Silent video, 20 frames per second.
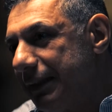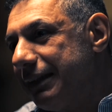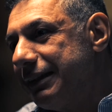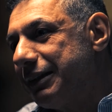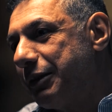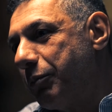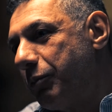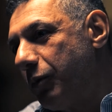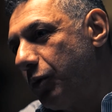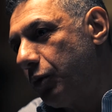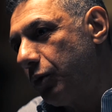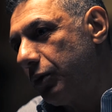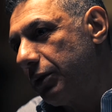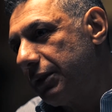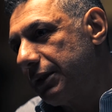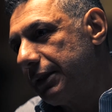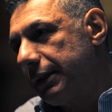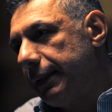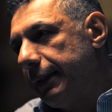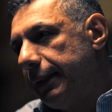is the
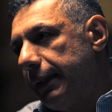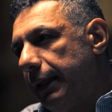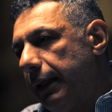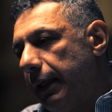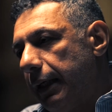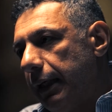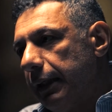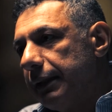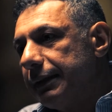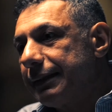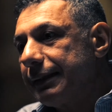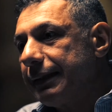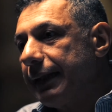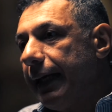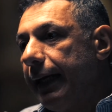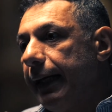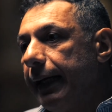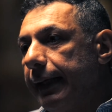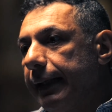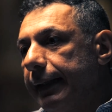most
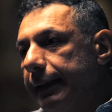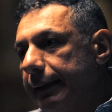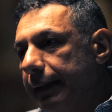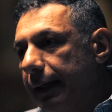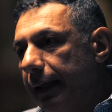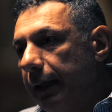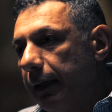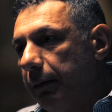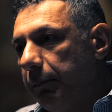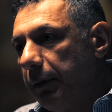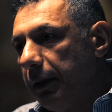scary time.